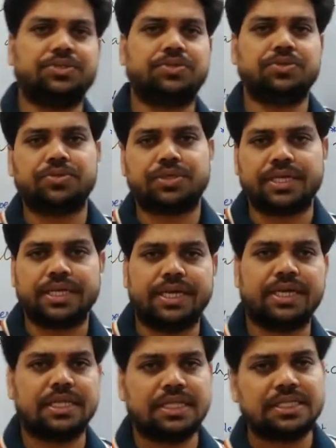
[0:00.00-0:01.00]
to
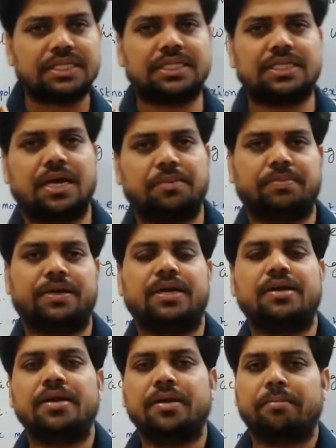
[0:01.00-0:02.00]
read this chapter